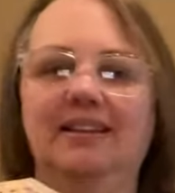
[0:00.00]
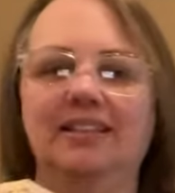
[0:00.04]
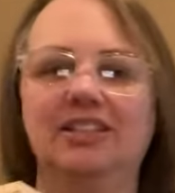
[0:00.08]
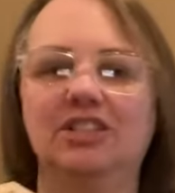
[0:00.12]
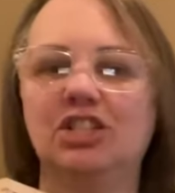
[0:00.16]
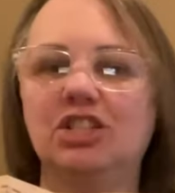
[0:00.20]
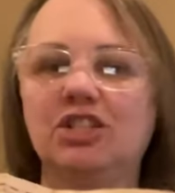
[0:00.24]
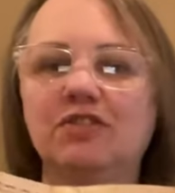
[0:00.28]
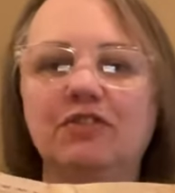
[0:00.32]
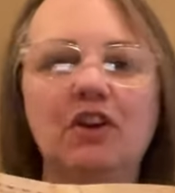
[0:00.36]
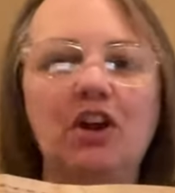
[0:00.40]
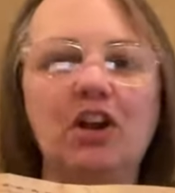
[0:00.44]

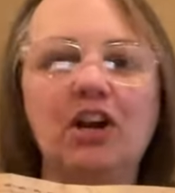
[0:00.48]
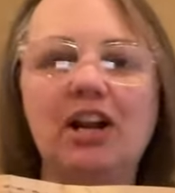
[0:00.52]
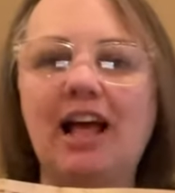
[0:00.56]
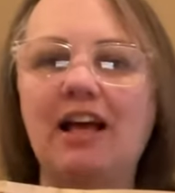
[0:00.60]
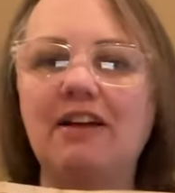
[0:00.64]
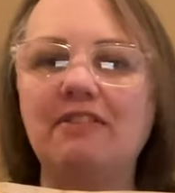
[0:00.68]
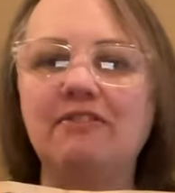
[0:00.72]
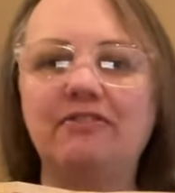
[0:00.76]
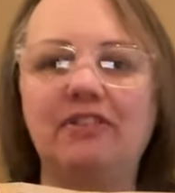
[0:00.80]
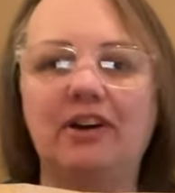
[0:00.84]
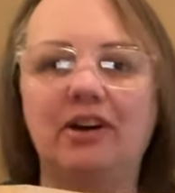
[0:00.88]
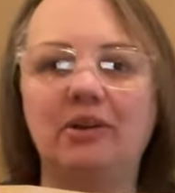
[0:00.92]
Just for her to
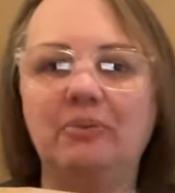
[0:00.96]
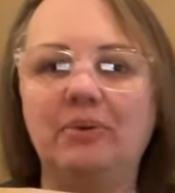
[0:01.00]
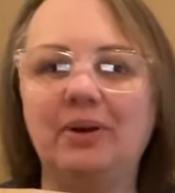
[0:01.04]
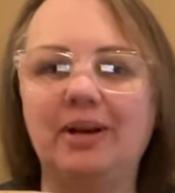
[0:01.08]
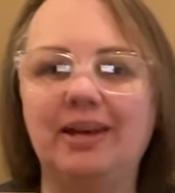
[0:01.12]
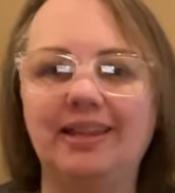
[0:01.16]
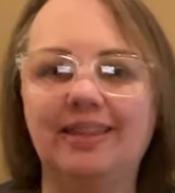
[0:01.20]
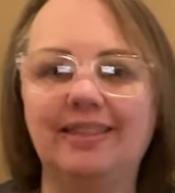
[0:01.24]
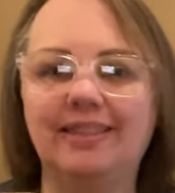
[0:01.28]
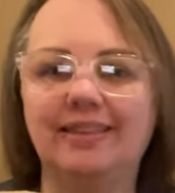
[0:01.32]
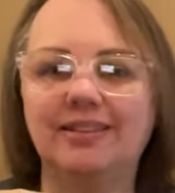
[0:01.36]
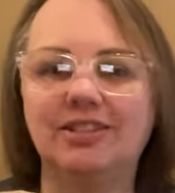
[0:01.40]
have fun
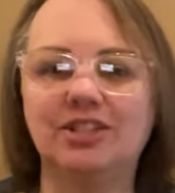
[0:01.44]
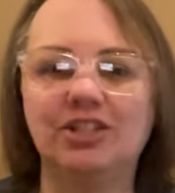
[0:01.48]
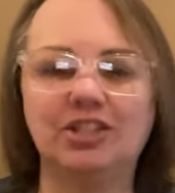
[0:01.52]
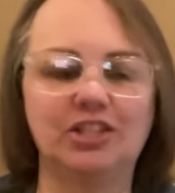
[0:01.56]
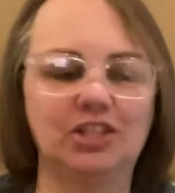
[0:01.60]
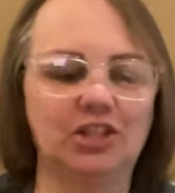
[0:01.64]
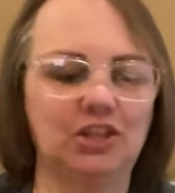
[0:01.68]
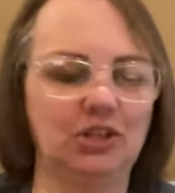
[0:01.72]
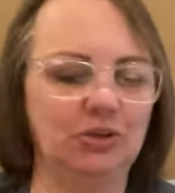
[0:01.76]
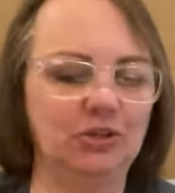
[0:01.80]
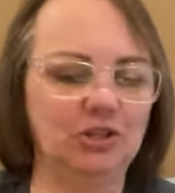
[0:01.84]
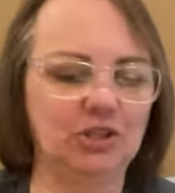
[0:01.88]
with. She's a
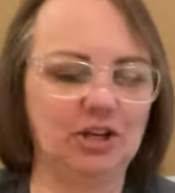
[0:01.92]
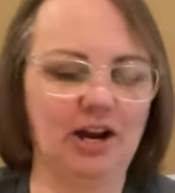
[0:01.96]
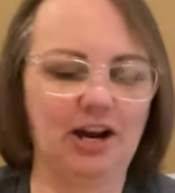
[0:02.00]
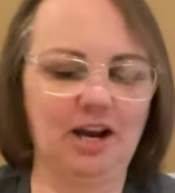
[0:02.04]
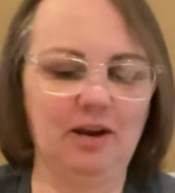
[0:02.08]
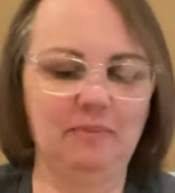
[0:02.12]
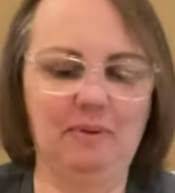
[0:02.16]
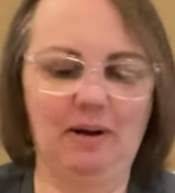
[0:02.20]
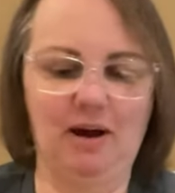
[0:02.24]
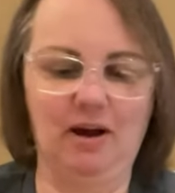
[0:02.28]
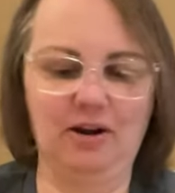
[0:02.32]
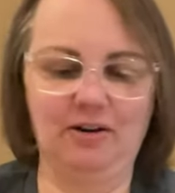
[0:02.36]
huge
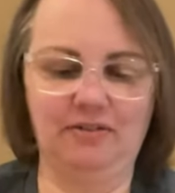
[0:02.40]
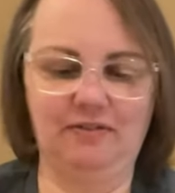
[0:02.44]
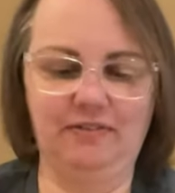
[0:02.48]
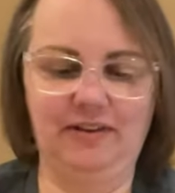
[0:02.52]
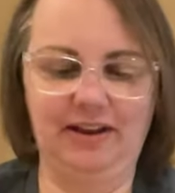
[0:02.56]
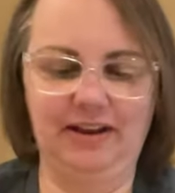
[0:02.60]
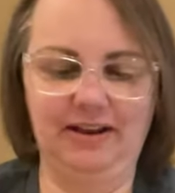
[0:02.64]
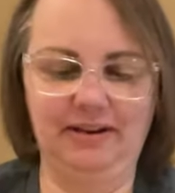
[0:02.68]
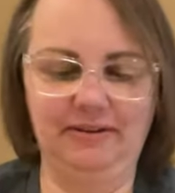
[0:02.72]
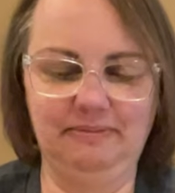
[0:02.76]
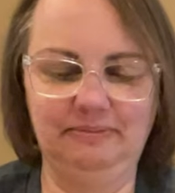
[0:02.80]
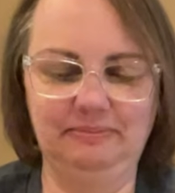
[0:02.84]
Harry Potter
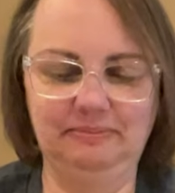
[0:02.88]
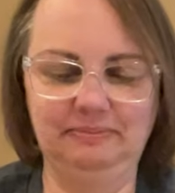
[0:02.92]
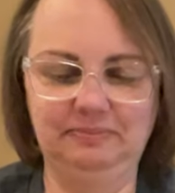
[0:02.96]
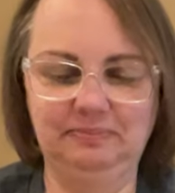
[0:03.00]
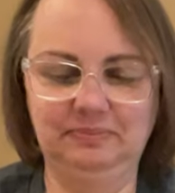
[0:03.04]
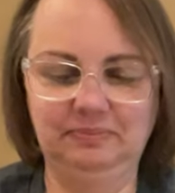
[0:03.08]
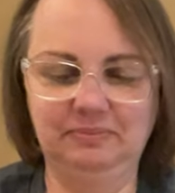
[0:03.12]
fan.